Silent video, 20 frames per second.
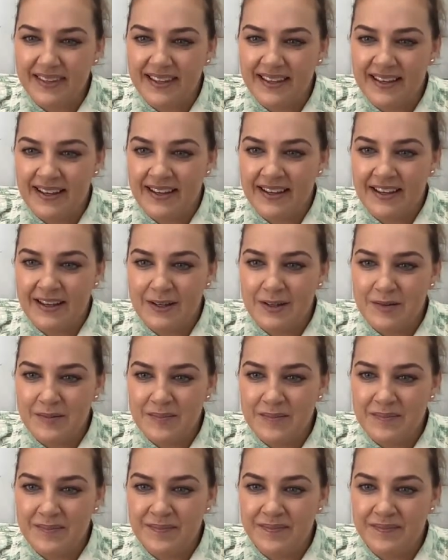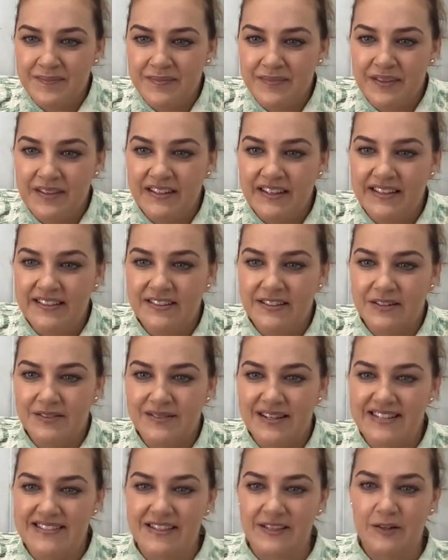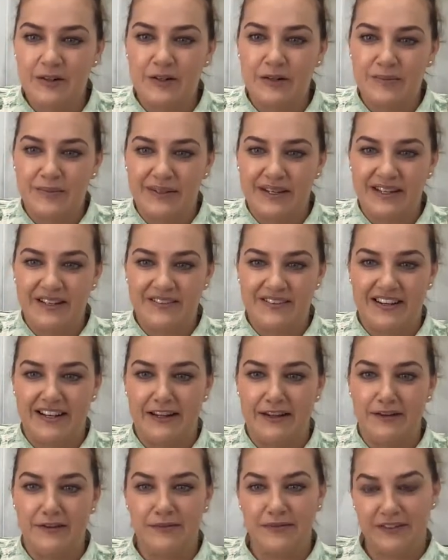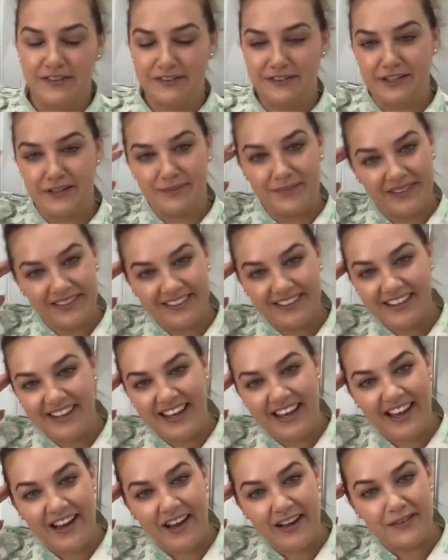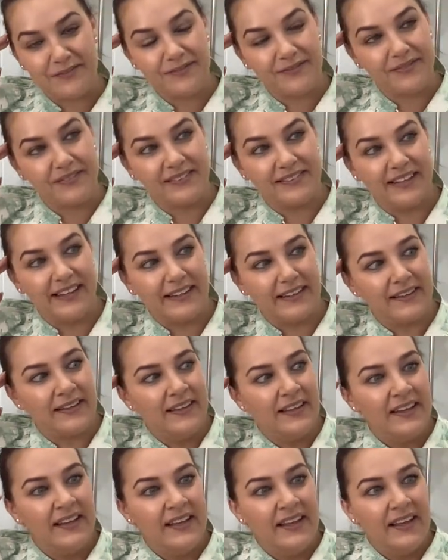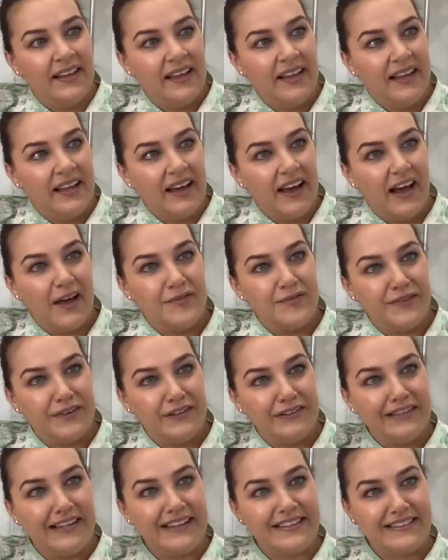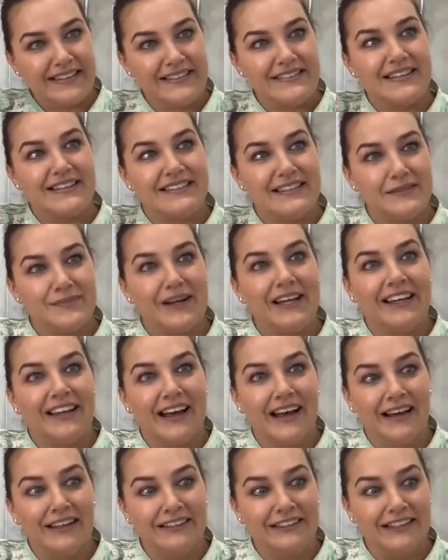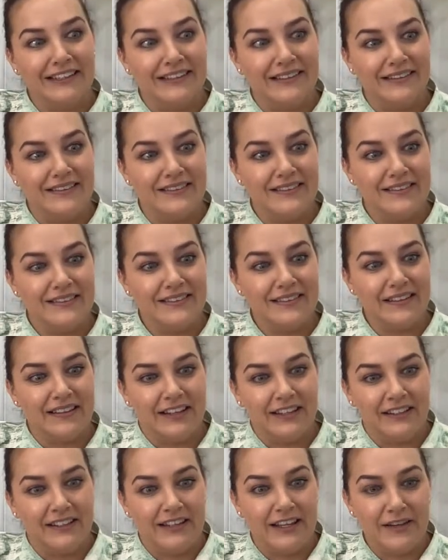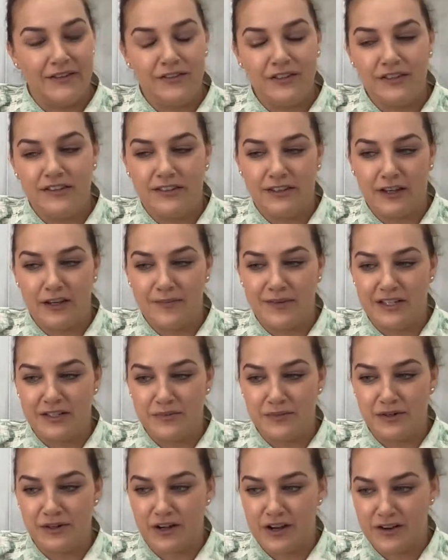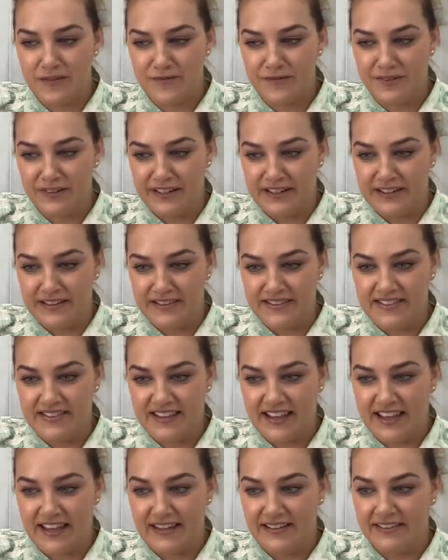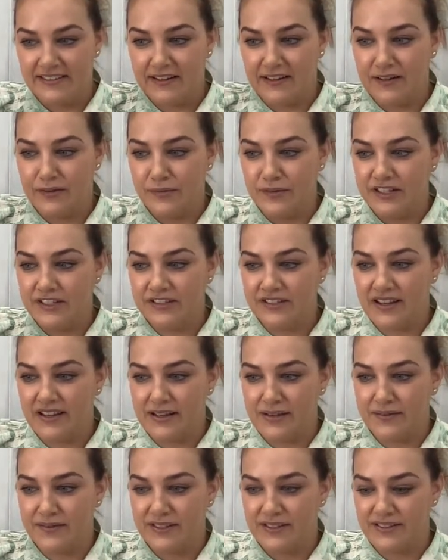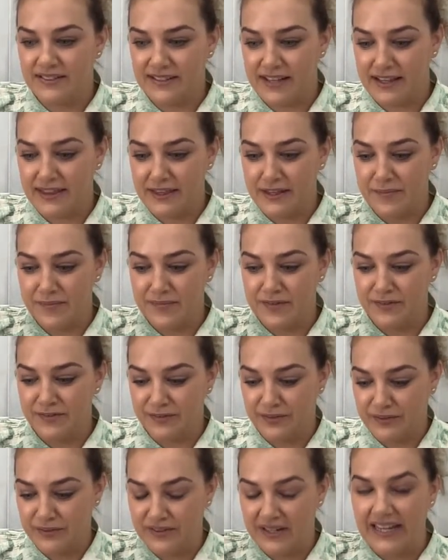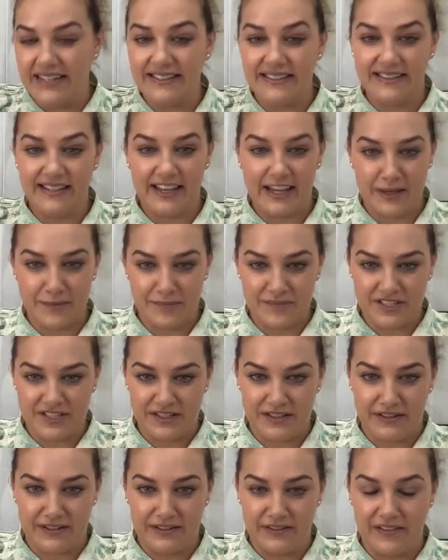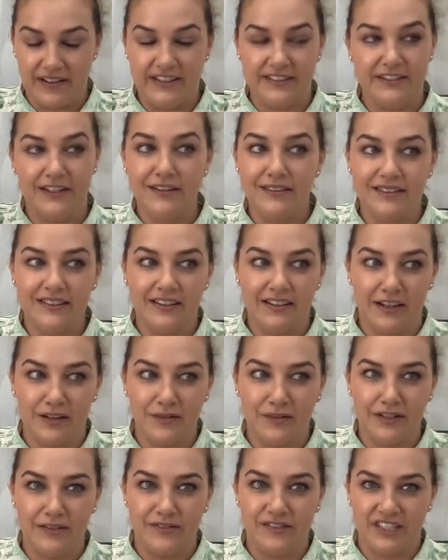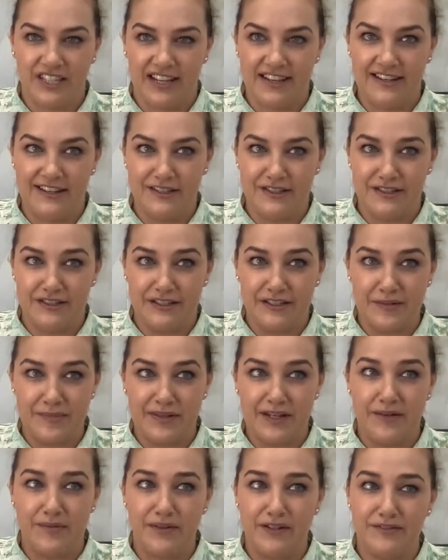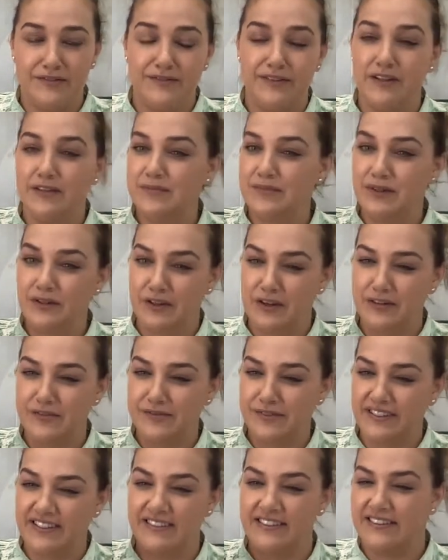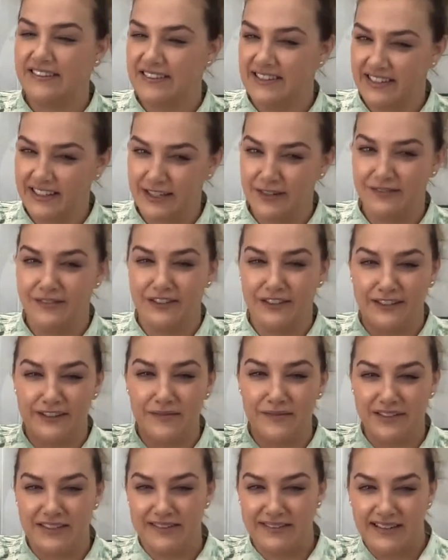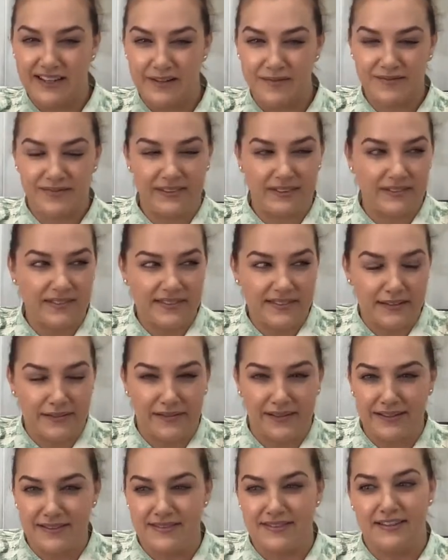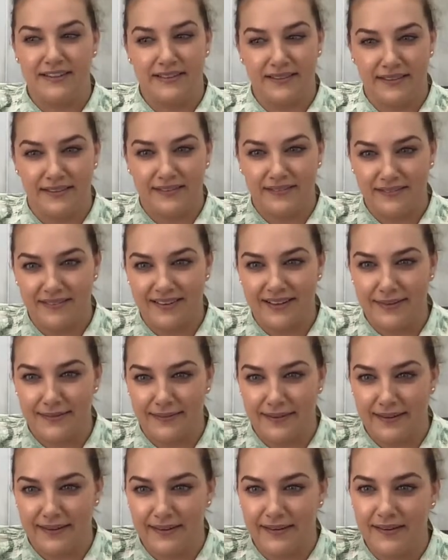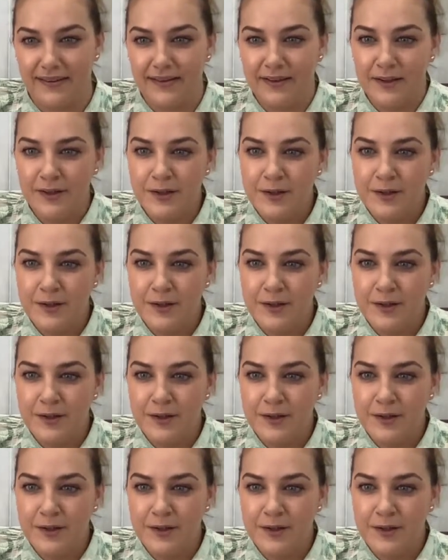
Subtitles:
You need to always incorporate green in your wardrobe. Yeah, I feel like since I did my colours, it gives you so much more confidence, and I wish I had done them before I did the MTO. I don't think I would have changed it, but I would have felt more confident earlier on. I wouldn't have felt so uncertain, I think.